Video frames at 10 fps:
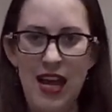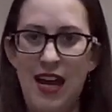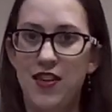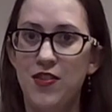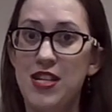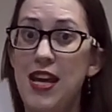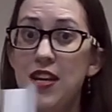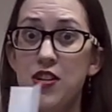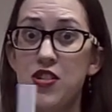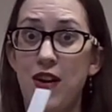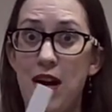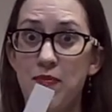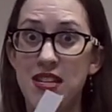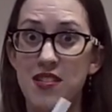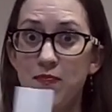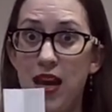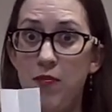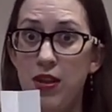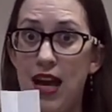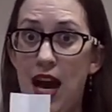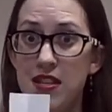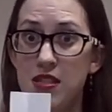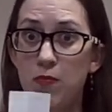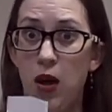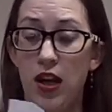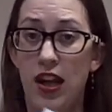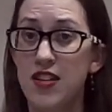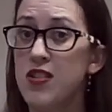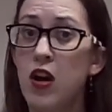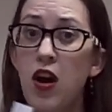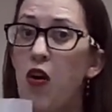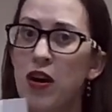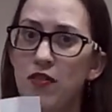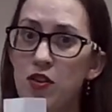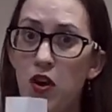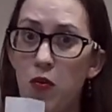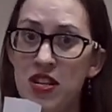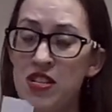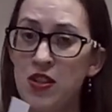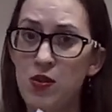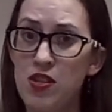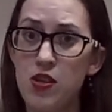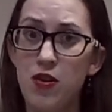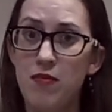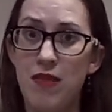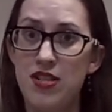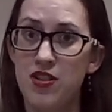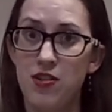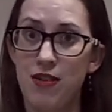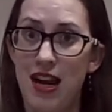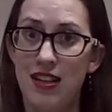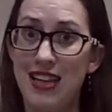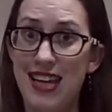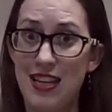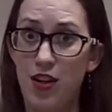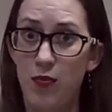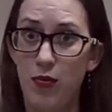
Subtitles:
and you'll take your scrap piece of paper that has the markings, or if you don't want to do this, you can measure directly in your